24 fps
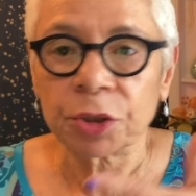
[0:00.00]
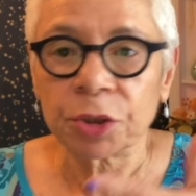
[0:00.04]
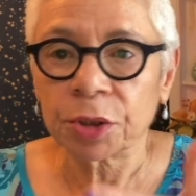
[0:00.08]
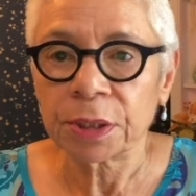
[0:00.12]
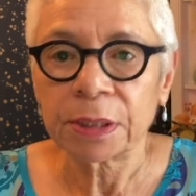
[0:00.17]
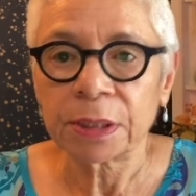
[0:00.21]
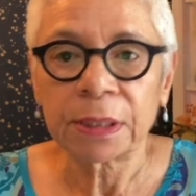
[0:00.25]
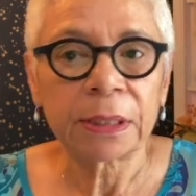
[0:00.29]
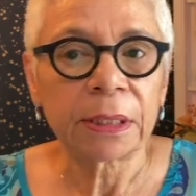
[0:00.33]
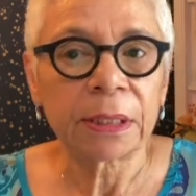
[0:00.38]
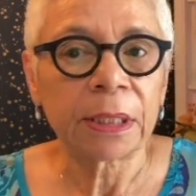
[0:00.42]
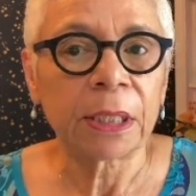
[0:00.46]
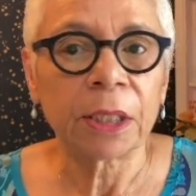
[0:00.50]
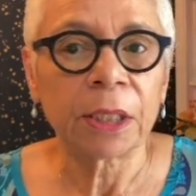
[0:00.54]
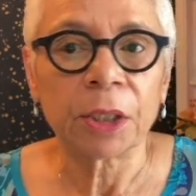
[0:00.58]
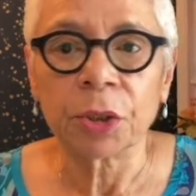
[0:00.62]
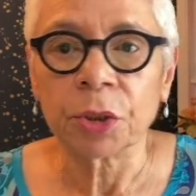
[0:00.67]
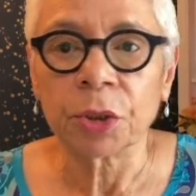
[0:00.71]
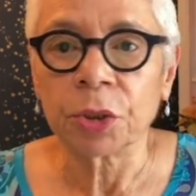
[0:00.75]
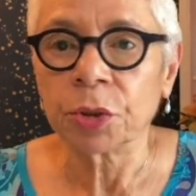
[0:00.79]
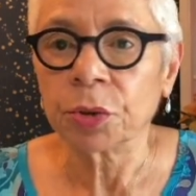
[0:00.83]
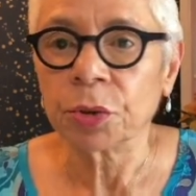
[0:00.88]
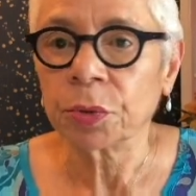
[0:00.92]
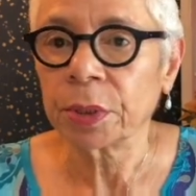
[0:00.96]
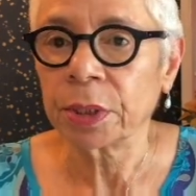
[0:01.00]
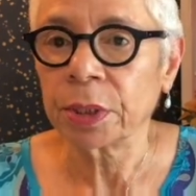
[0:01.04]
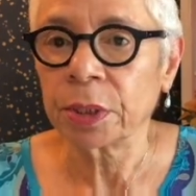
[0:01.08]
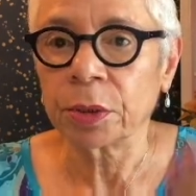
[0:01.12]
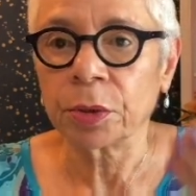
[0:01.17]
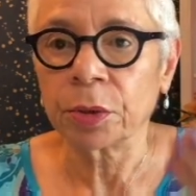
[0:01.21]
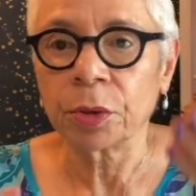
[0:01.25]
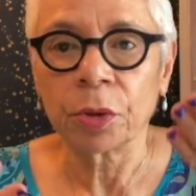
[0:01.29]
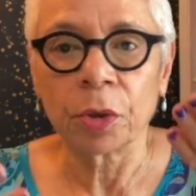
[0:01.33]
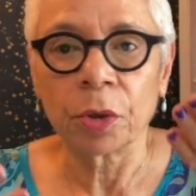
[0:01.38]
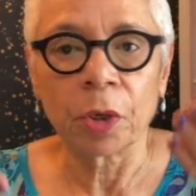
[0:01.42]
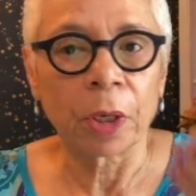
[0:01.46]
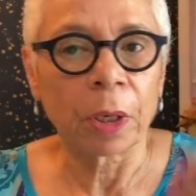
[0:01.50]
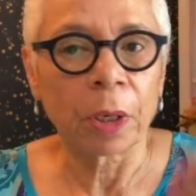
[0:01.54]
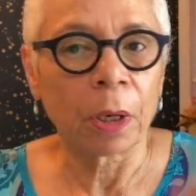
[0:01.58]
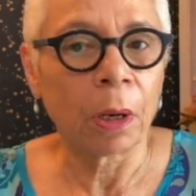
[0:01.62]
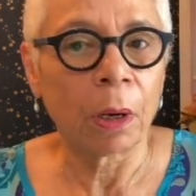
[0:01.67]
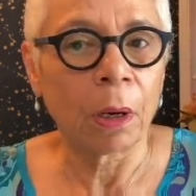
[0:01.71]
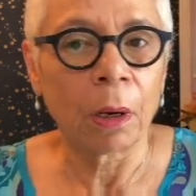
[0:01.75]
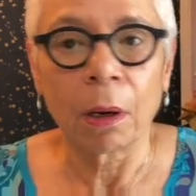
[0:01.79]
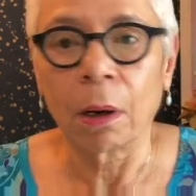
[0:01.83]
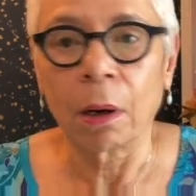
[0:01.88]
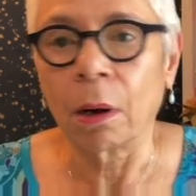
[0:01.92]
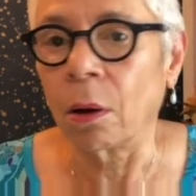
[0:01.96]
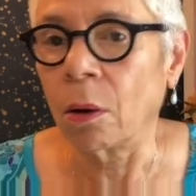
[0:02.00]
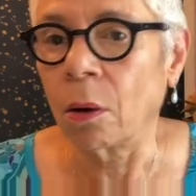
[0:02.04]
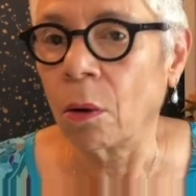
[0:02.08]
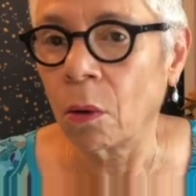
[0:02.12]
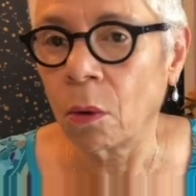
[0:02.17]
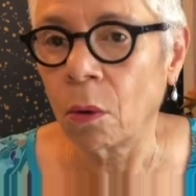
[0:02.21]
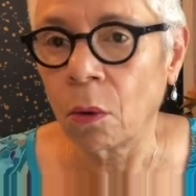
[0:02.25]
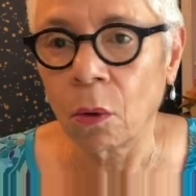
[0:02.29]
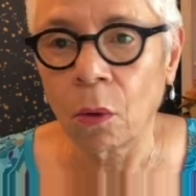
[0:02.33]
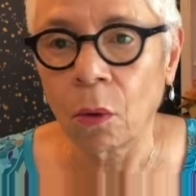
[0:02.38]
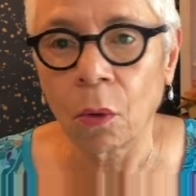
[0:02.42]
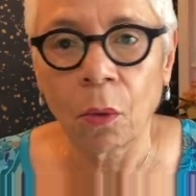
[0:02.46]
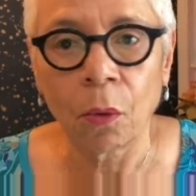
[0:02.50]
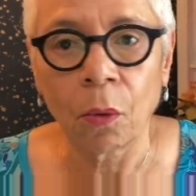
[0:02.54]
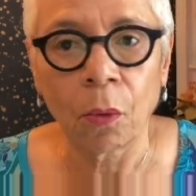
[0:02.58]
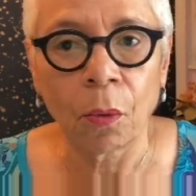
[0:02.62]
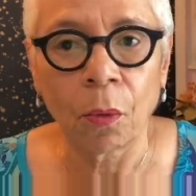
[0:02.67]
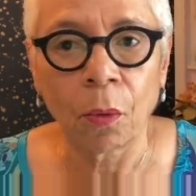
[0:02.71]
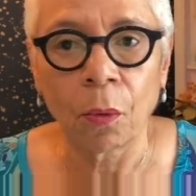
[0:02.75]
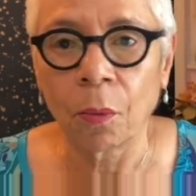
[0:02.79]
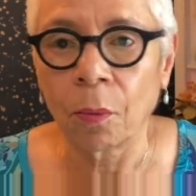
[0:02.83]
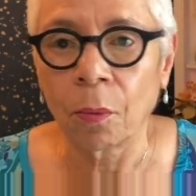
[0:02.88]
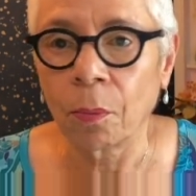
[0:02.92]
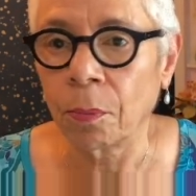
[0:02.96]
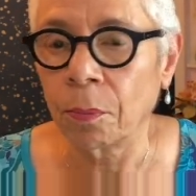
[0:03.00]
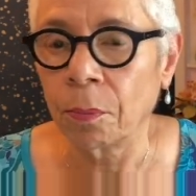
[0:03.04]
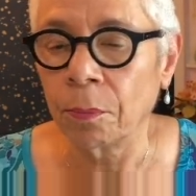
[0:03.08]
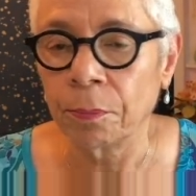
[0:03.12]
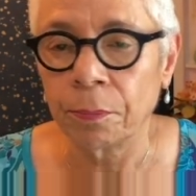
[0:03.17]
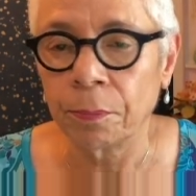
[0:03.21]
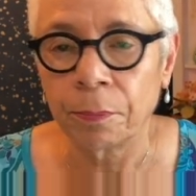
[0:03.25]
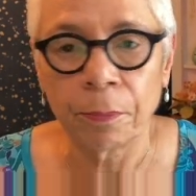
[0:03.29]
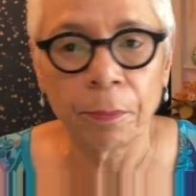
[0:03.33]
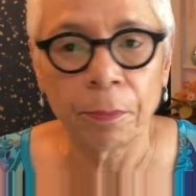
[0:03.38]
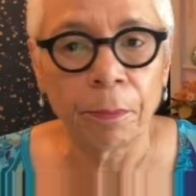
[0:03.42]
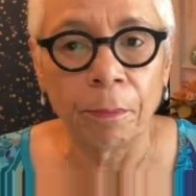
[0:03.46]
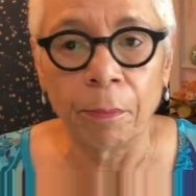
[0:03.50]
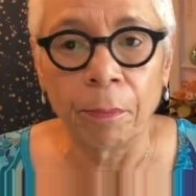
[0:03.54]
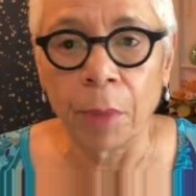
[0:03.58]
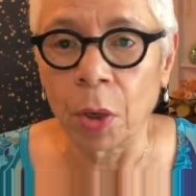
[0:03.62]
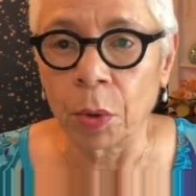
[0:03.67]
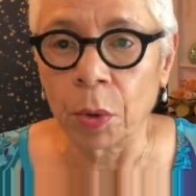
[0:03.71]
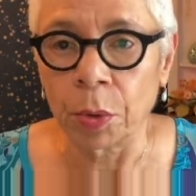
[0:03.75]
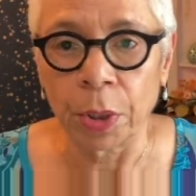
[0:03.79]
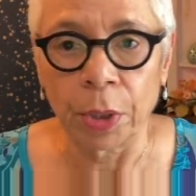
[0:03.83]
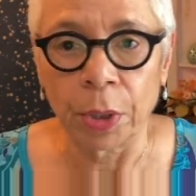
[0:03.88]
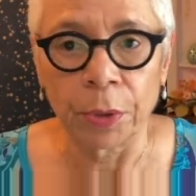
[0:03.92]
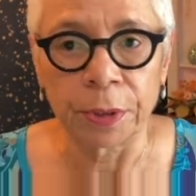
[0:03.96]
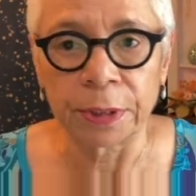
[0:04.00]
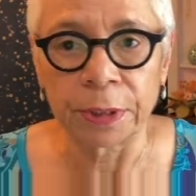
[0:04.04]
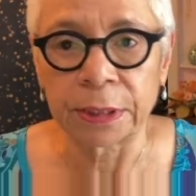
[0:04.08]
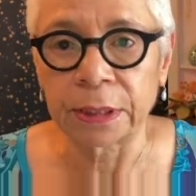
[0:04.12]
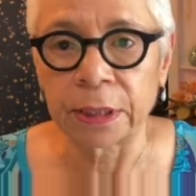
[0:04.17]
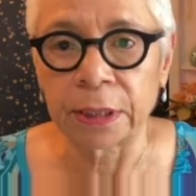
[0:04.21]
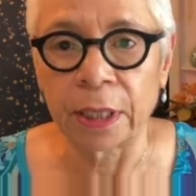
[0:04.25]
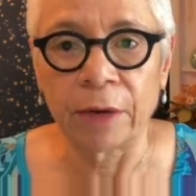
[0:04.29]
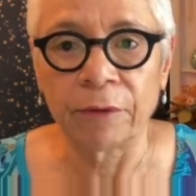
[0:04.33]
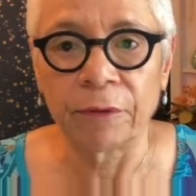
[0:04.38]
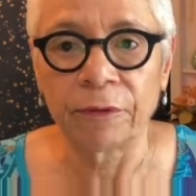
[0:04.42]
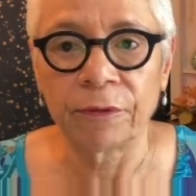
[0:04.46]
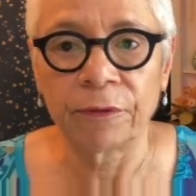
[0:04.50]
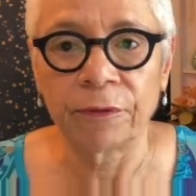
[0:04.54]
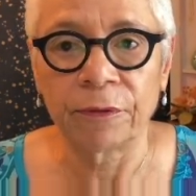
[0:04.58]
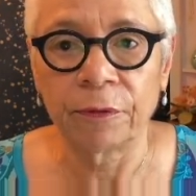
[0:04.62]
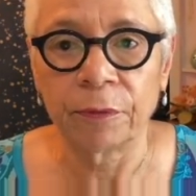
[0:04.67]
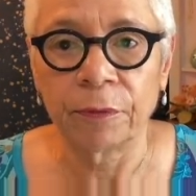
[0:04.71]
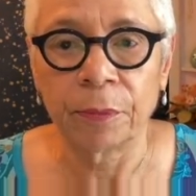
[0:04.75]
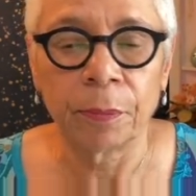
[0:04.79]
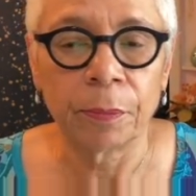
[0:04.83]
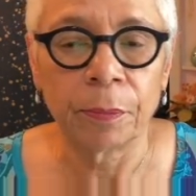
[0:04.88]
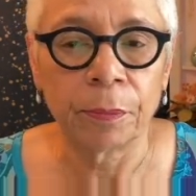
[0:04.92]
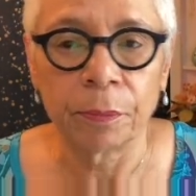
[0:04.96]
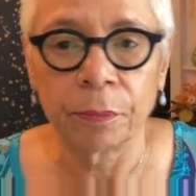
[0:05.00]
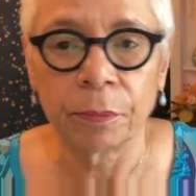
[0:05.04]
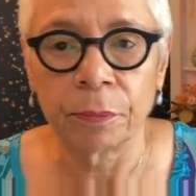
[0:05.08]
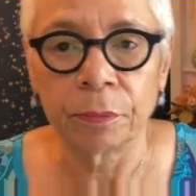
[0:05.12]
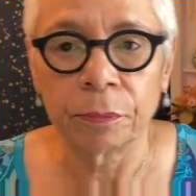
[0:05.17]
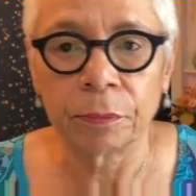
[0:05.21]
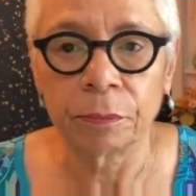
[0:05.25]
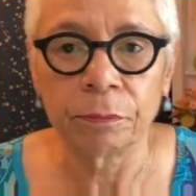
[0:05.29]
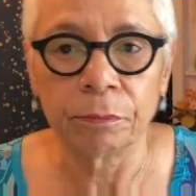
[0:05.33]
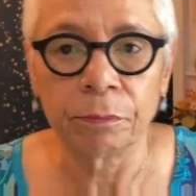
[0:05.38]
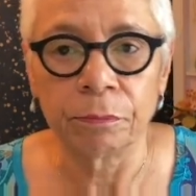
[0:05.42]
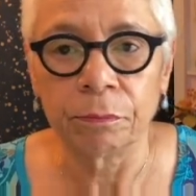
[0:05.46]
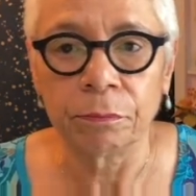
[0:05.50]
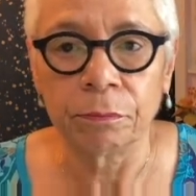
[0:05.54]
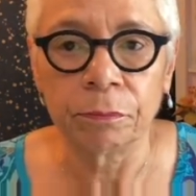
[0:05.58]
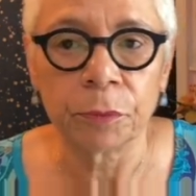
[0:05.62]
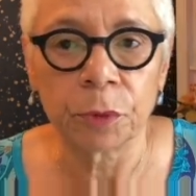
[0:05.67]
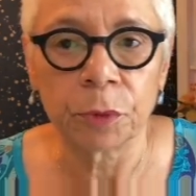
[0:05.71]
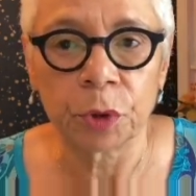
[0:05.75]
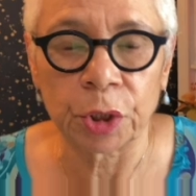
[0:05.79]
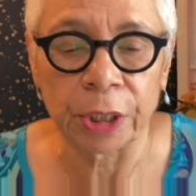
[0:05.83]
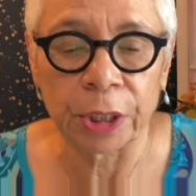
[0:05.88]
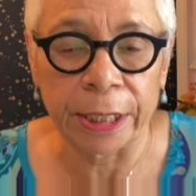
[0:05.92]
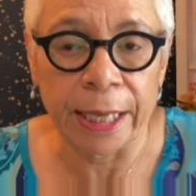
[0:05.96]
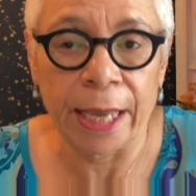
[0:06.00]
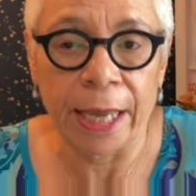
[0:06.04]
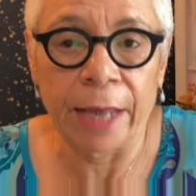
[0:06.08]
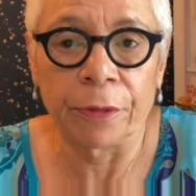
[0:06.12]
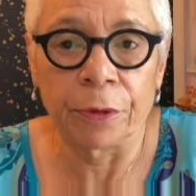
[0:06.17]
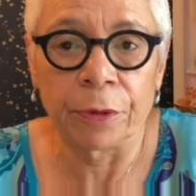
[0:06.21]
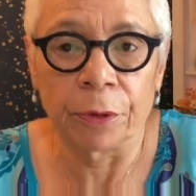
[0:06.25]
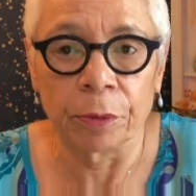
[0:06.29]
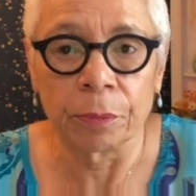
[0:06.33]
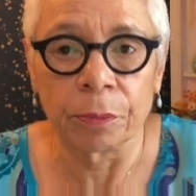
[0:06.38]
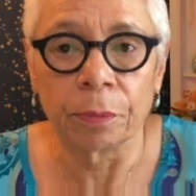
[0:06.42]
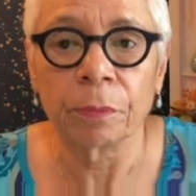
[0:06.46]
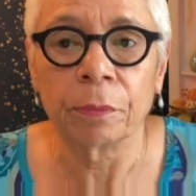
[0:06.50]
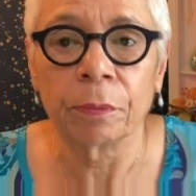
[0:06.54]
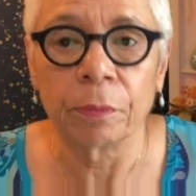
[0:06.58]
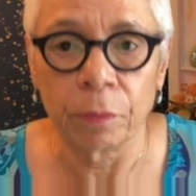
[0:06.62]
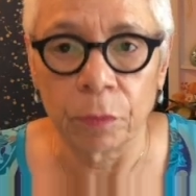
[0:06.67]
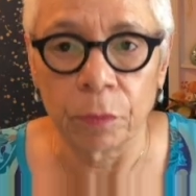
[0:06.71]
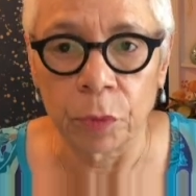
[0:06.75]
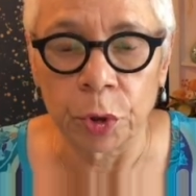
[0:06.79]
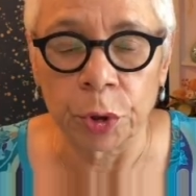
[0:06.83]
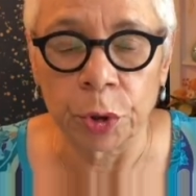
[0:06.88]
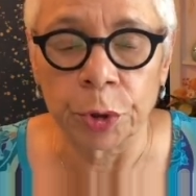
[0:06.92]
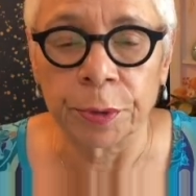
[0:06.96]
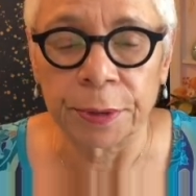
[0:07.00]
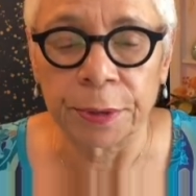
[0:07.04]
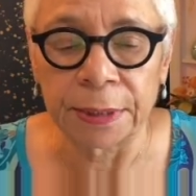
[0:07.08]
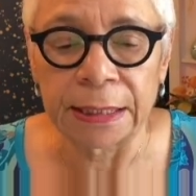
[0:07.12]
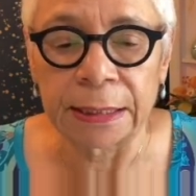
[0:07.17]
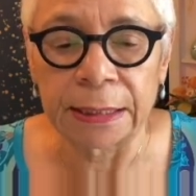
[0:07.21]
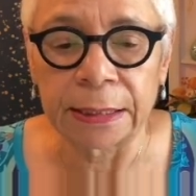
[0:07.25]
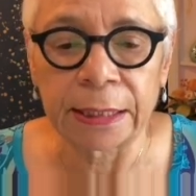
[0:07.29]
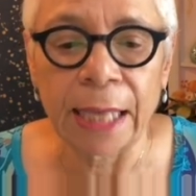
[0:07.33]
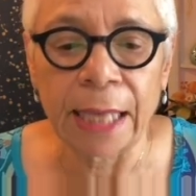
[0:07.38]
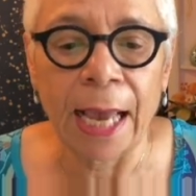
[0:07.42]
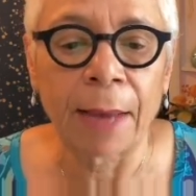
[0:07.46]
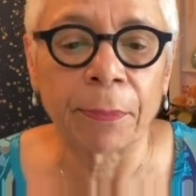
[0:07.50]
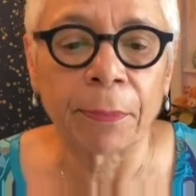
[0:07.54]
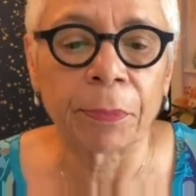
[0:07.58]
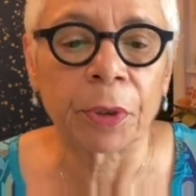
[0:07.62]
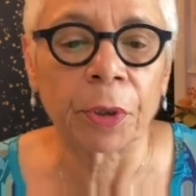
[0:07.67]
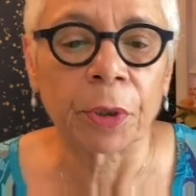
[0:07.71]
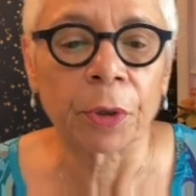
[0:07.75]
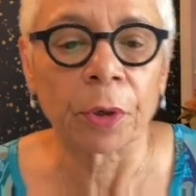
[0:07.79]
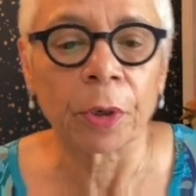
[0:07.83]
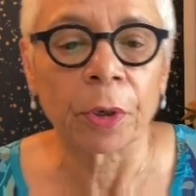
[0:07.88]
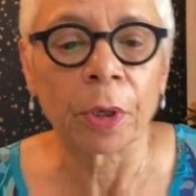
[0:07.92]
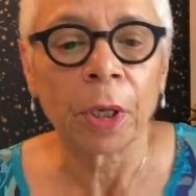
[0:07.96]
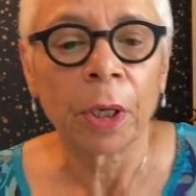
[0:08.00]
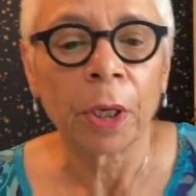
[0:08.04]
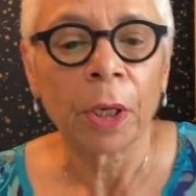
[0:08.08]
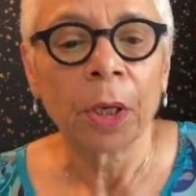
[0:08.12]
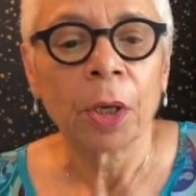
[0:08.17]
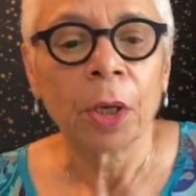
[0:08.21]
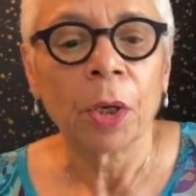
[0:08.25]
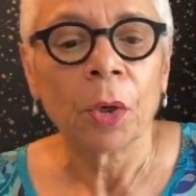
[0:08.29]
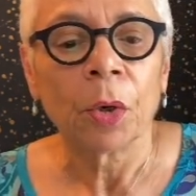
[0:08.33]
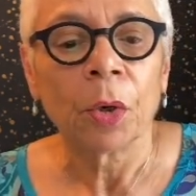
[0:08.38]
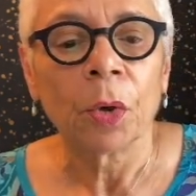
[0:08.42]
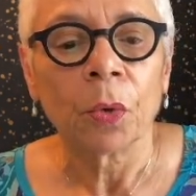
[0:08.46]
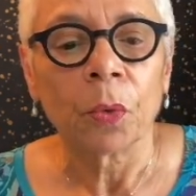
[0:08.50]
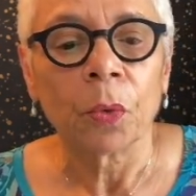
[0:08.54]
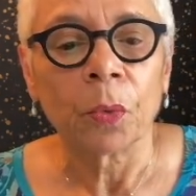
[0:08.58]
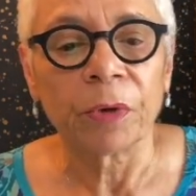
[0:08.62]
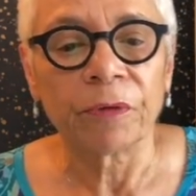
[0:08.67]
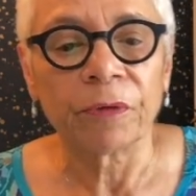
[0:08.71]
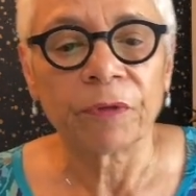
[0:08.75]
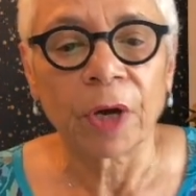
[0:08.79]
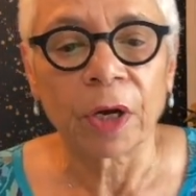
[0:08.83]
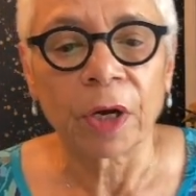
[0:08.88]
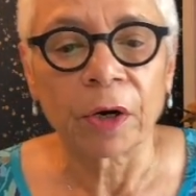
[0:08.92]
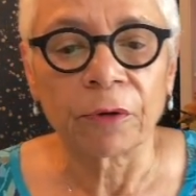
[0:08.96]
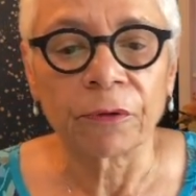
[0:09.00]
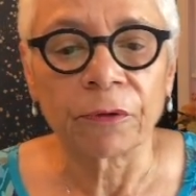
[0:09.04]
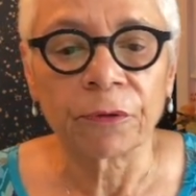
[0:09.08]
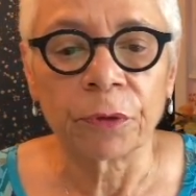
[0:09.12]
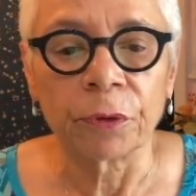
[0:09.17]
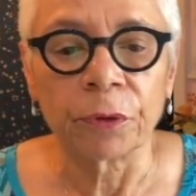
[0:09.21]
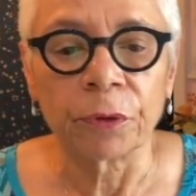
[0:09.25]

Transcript: as you can see, you can hook a whole boatload of stuff together using Zapier. We've got our